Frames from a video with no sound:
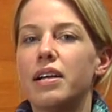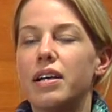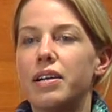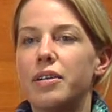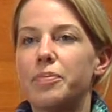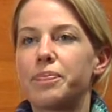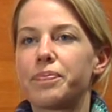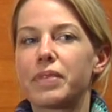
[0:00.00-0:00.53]

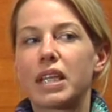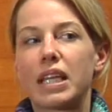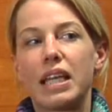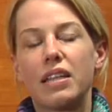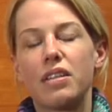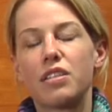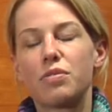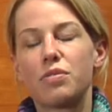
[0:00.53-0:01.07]

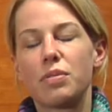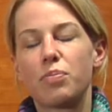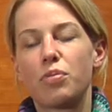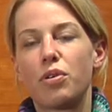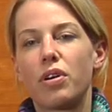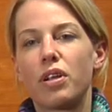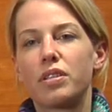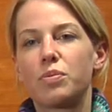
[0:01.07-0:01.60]
In this
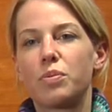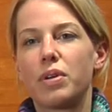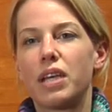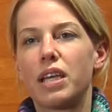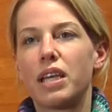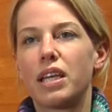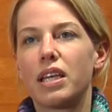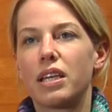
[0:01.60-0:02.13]
report,
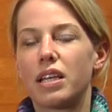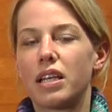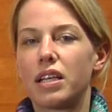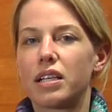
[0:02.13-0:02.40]
we